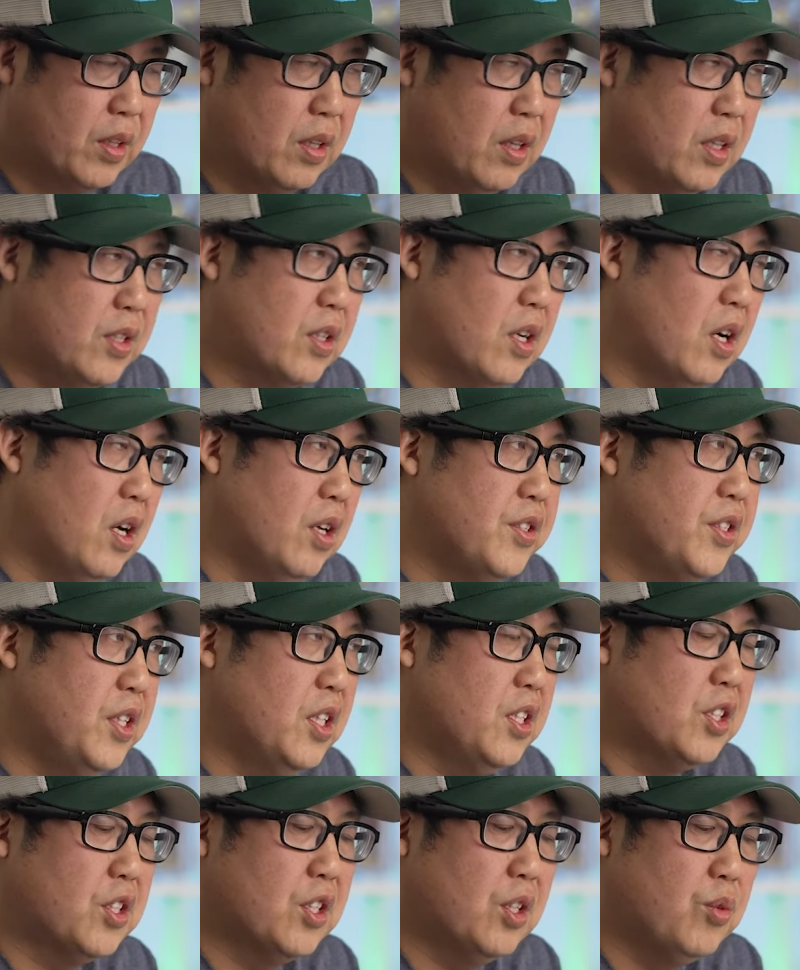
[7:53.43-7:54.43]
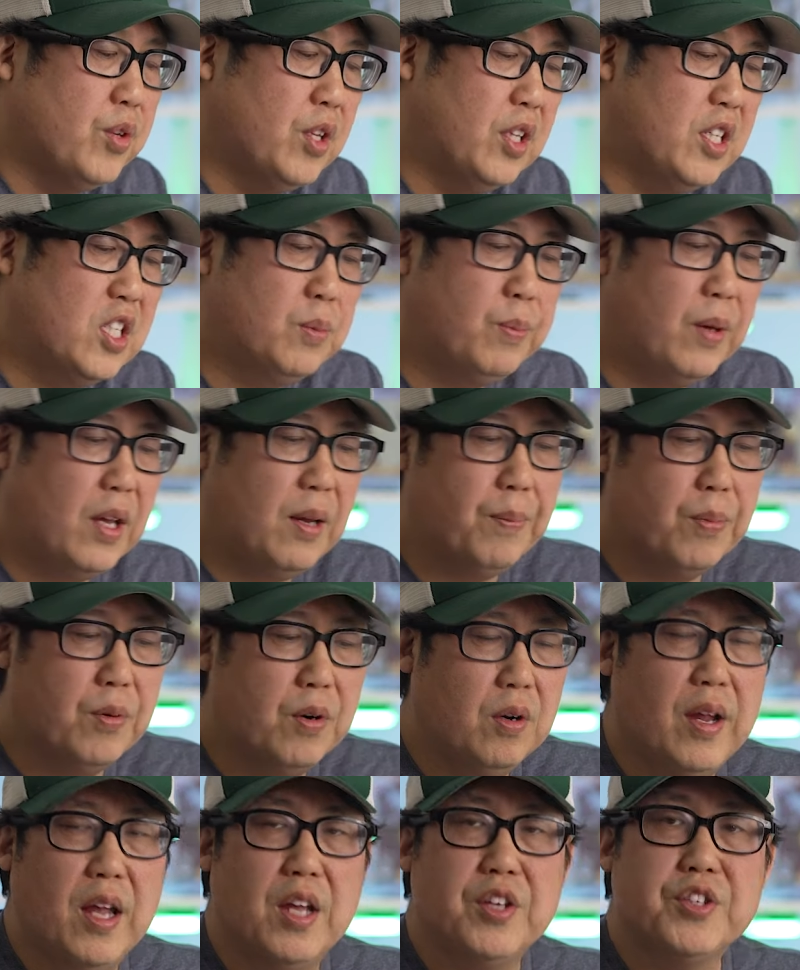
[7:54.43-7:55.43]
it's called silicone release
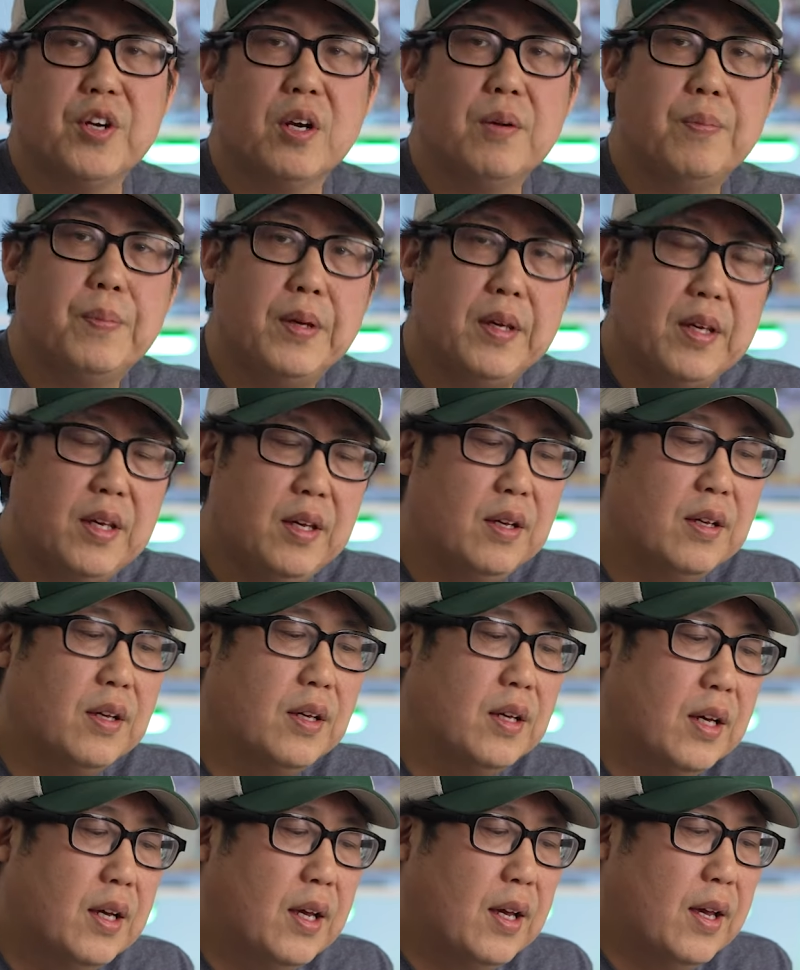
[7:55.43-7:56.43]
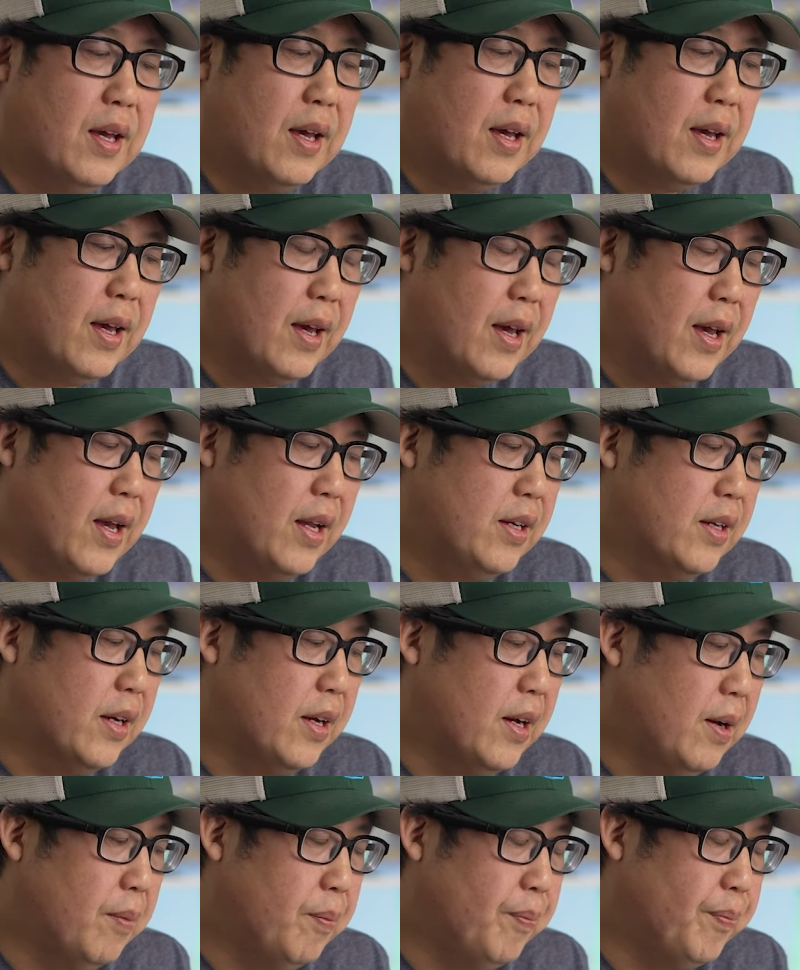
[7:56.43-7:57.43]
paper, SRP.
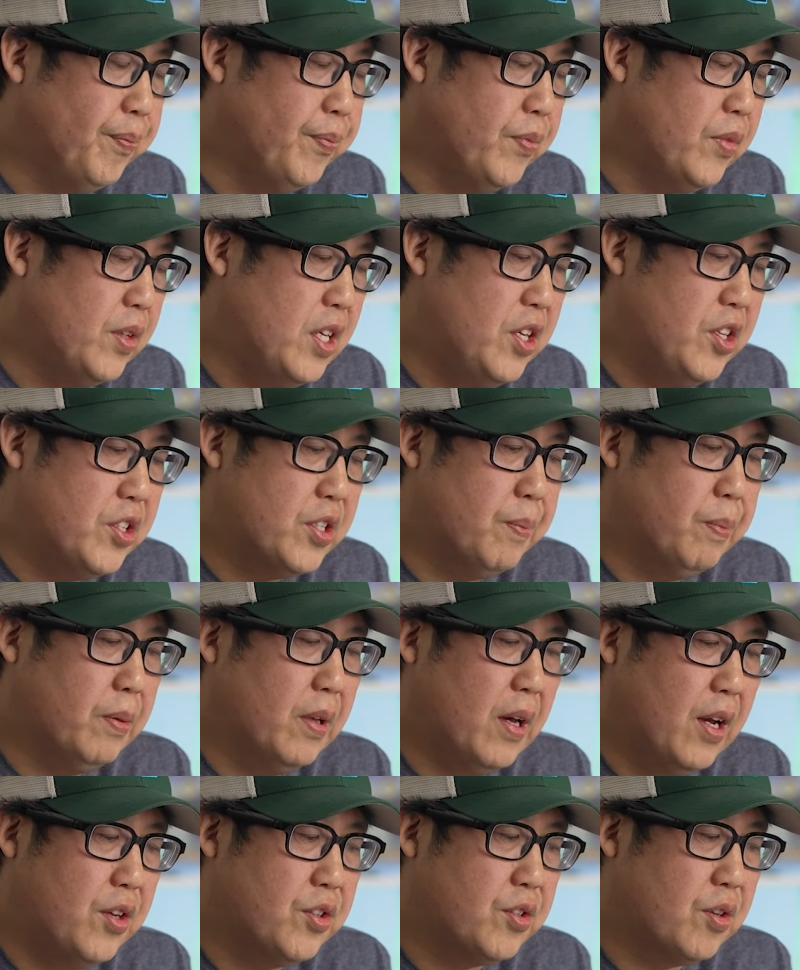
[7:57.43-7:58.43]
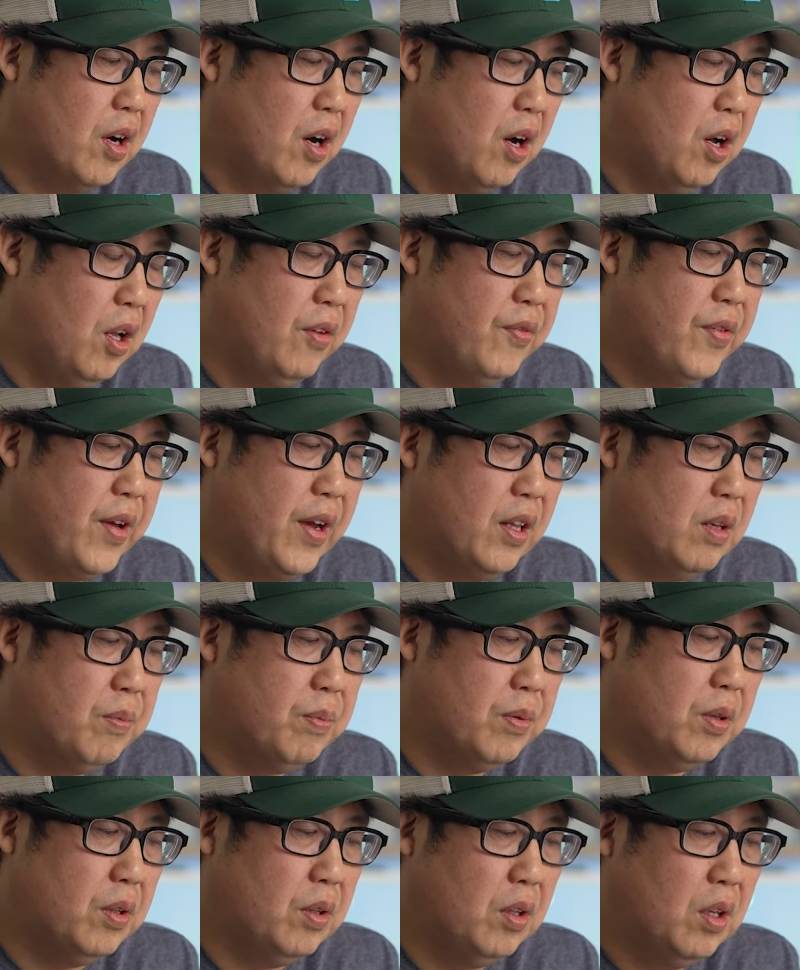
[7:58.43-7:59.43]
And these supplies are all
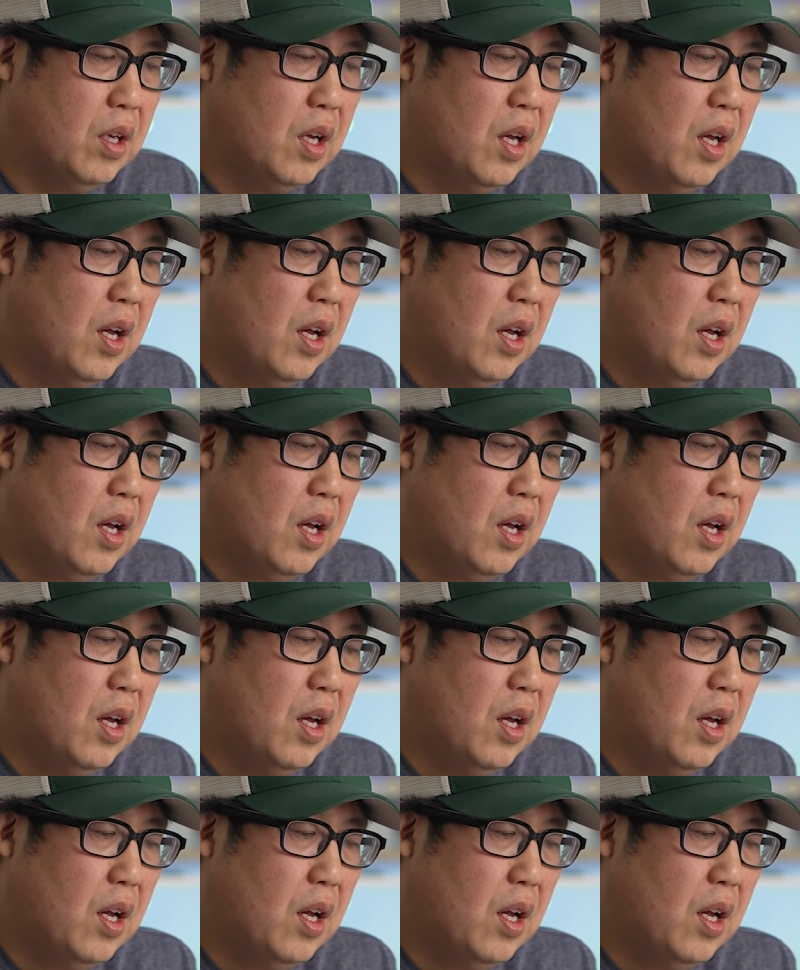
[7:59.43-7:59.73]
available